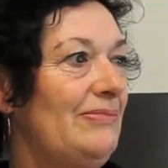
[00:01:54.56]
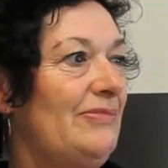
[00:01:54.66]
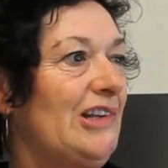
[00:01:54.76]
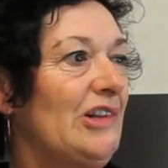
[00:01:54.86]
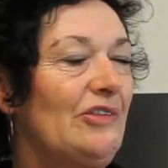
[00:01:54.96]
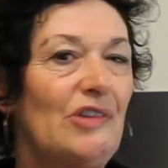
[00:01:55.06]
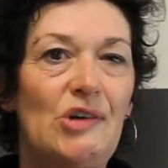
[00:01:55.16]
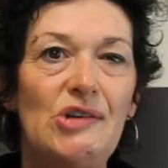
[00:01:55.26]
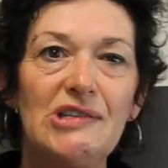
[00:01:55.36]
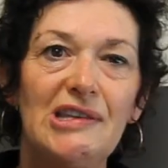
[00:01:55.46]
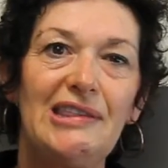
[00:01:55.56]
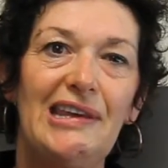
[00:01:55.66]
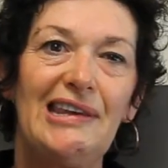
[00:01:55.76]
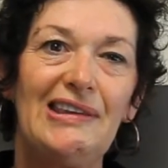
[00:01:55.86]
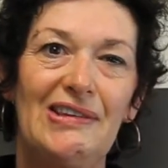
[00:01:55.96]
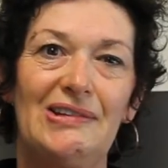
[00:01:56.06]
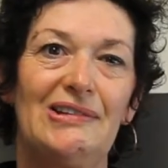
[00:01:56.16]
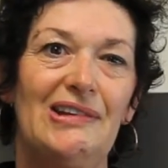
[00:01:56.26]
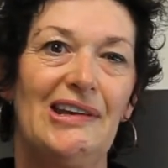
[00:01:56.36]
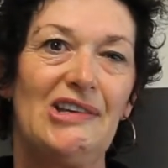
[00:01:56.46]
little ferns and things, and
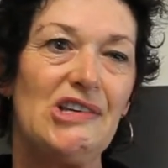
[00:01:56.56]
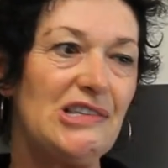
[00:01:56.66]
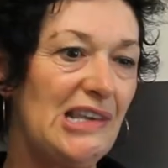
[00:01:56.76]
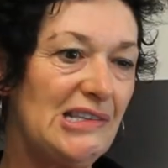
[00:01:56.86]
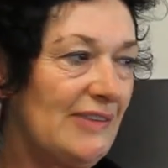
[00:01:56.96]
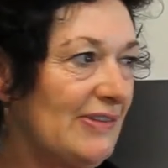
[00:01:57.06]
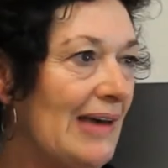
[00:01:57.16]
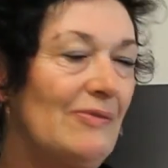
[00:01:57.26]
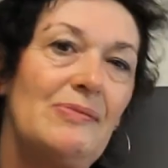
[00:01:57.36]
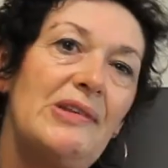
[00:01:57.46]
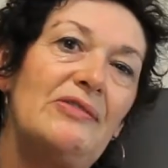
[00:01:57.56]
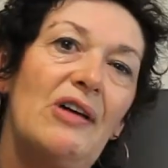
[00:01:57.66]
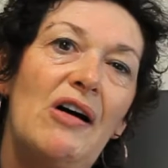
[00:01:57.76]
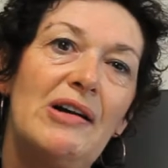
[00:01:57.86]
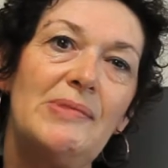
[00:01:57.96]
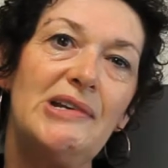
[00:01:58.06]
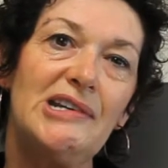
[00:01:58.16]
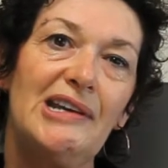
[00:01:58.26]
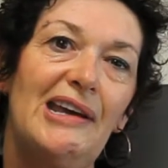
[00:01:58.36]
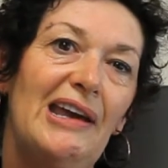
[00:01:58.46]
just things that have come from the environment.
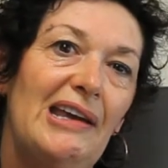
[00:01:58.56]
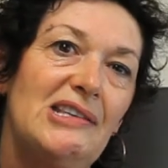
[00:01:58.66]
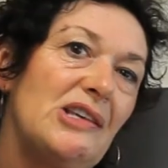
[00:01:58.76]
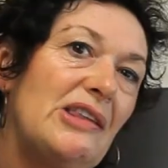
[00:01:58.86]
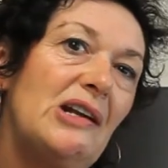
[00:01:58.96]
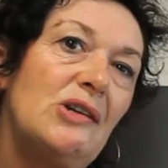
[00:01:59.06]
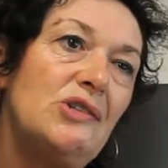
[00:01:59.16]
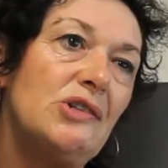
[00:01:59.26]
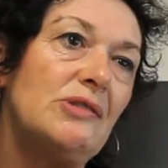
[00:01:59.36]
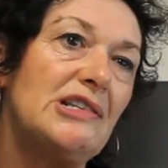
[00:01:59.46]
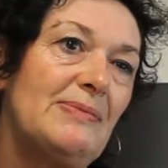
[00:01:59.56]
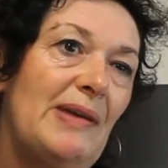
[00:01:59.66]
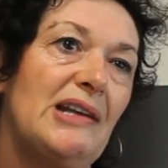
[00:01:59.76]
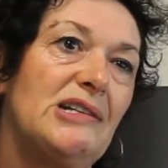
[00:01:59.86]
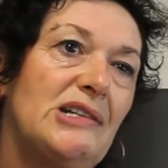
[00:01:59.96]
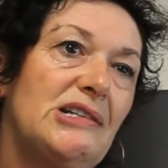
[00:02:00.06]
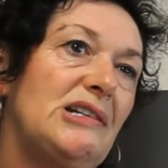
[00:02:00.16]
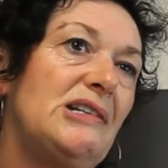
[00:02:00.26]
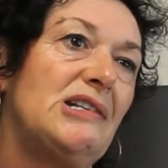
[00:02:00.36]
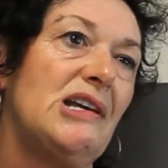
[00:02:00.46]
And so they learn to respect it,
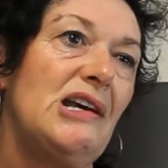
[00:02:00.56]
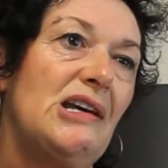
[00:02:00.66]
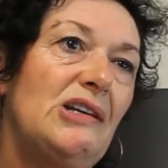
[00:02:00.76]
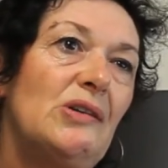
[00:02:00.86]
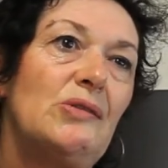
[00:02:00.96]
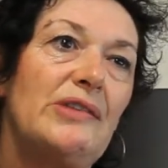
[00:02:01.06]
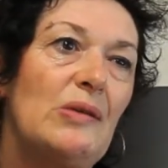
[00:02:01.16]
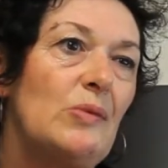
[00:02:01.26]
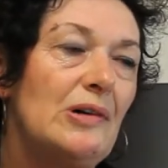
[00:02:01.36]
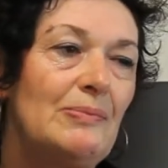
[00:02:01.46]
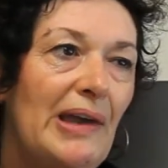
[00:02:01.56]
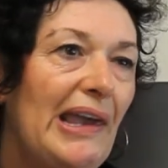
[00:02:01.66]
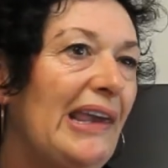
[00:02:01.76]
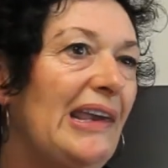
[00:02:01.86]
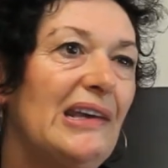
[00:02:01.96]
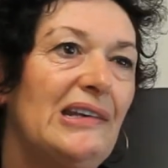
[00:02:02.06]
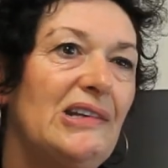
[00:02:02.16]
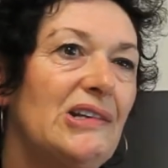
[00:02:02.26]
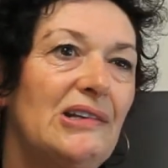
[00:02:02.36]
and all that well-being and